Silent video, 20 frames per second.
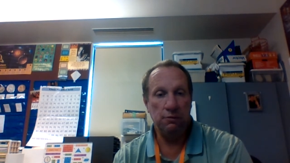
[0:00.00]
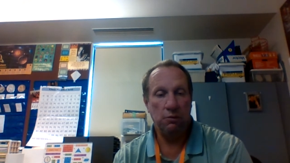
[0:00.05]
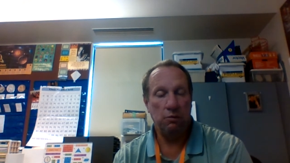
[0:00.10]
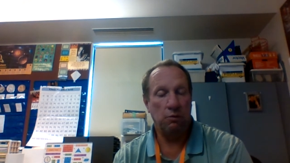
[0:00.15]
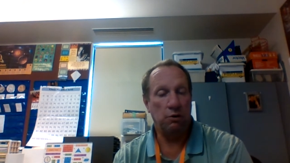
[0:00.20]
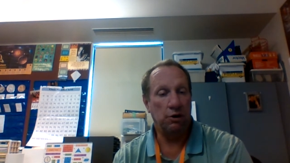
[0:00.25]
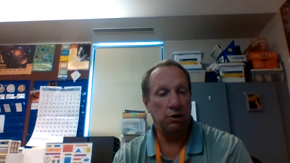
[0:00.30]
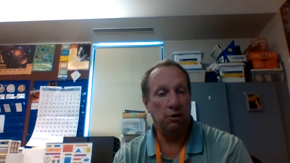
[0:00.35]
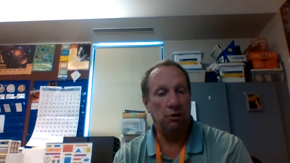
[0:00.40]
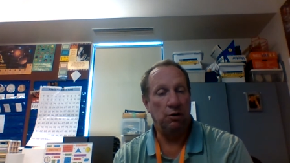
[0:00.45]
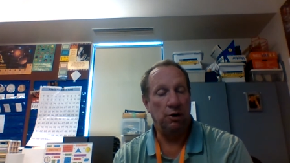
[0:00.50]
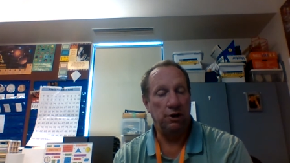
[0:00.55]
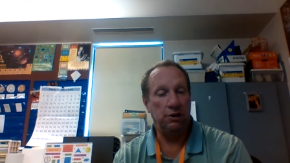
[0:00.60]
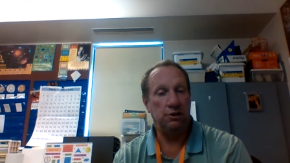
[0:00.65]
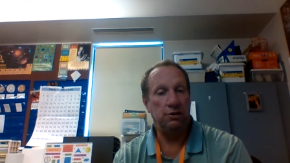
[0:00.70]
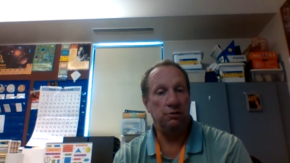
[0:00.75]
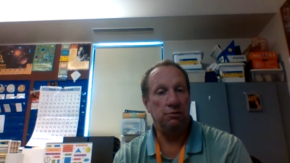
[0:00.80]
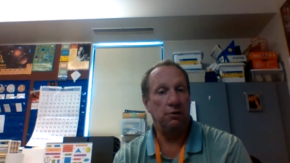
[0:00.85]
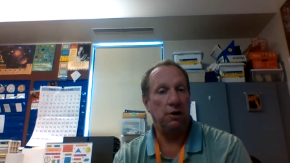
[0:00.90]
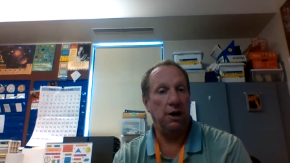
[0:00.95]
we're going
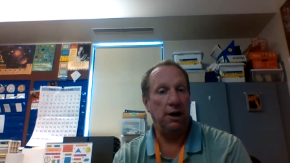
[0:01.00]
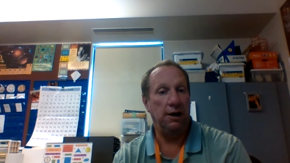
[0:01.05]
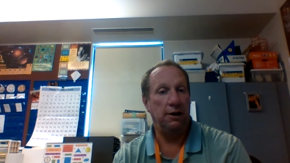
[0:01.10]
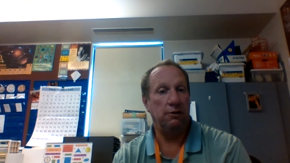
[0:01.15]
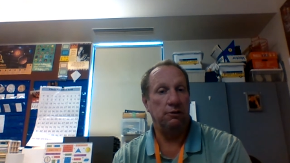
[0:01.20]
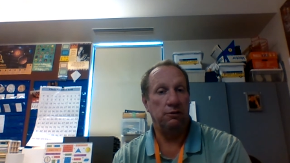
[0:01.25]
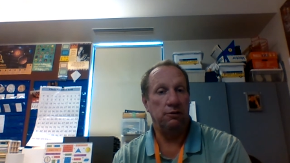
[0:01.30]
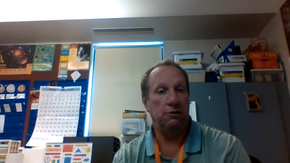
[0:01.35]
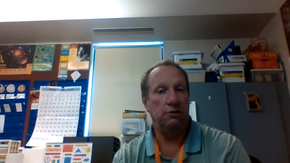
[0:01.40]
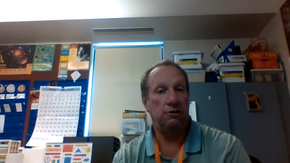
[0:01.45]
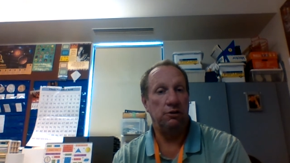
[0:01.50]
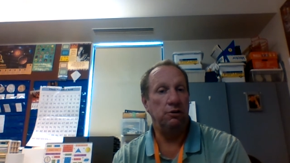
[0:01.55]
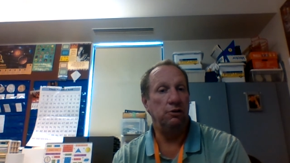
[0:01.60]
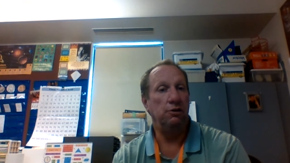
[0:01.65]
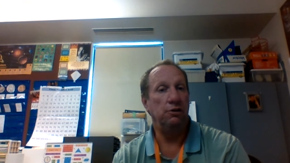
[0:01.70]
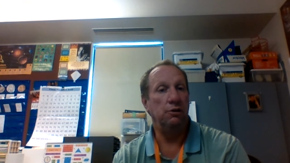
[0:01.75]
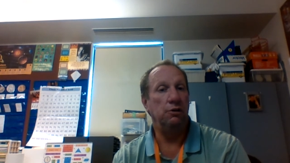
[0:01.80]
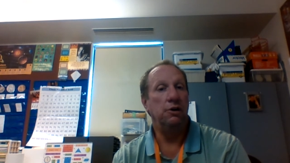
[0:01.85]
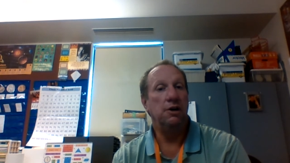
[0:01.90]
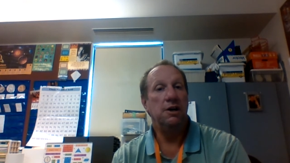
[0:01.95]
to round
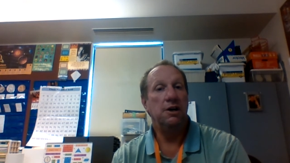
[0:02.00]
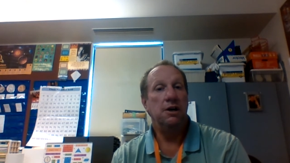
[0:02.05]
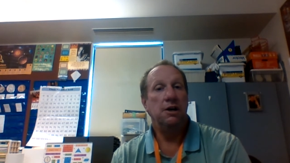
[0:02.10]
to